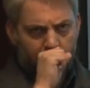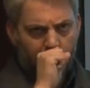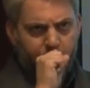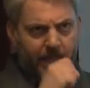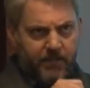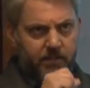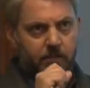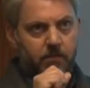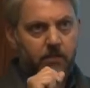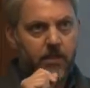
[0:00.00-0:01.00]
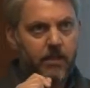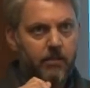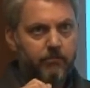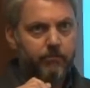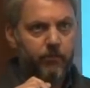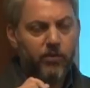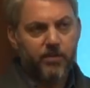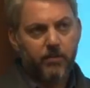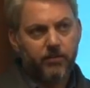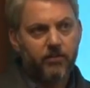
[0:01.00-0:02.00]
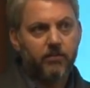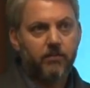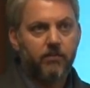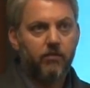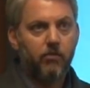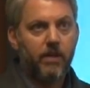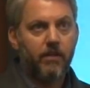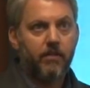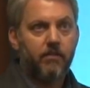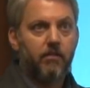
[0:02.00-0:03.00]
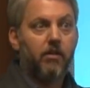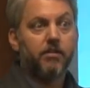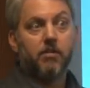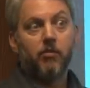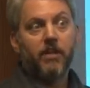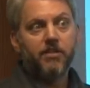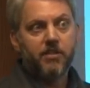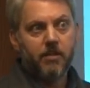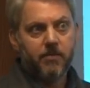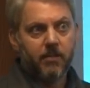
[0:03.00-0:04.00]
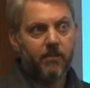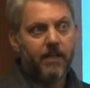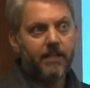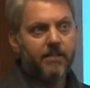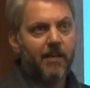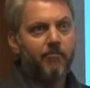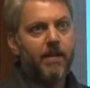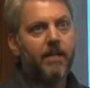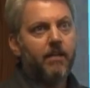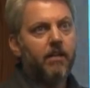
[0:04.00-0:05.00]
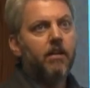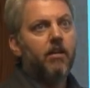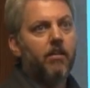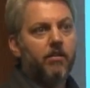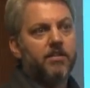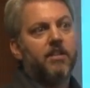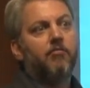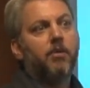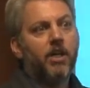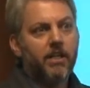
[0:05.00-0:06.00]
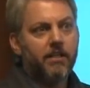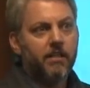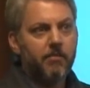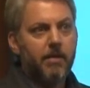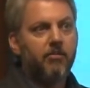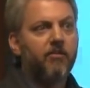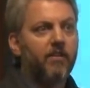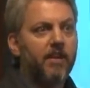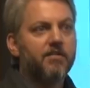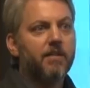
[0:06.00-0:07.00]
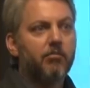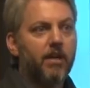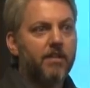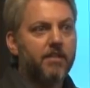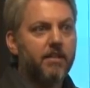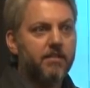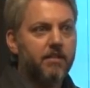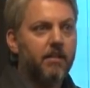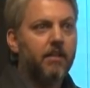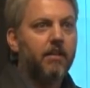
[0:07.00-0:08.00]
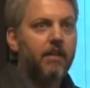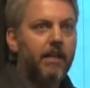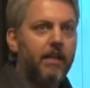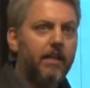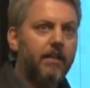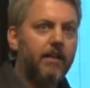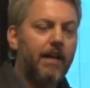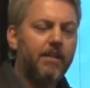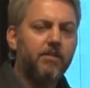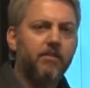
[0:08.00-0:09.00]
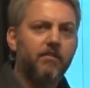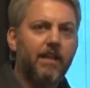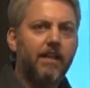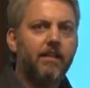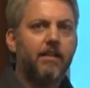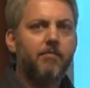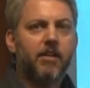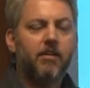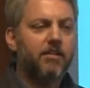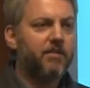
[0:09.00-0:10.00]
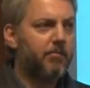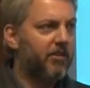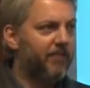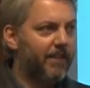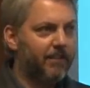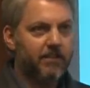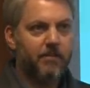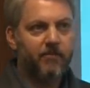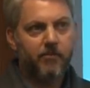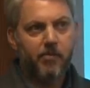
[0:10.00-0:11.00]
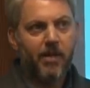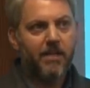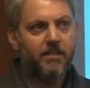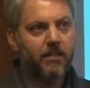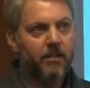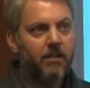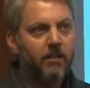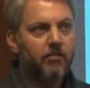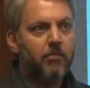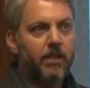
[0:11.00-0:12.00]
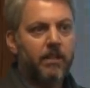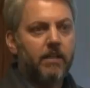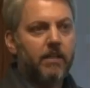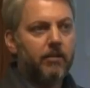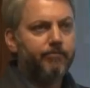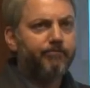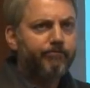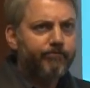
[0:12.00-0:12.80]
our best um, results with long-term relationships and clients have been those that have bought into the people philosophy and process. And I sort of liken it, I'm a college football fan because I'm from Nebraska, but um,